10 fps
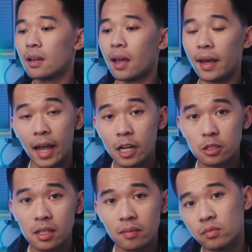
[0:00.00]
And
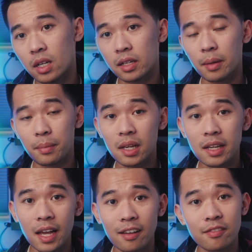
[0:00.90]
actually, the
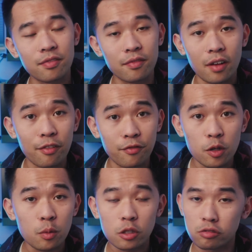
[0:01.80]
Chameleon have a
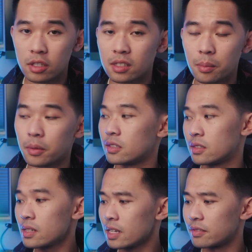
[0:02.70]
few more tricks up its
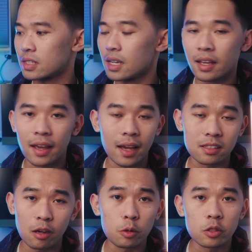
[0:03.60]
sleeves. It has
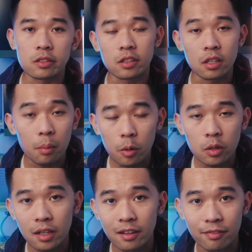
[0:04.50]
almost double
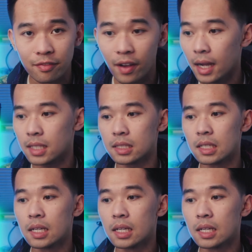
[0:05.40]
the effects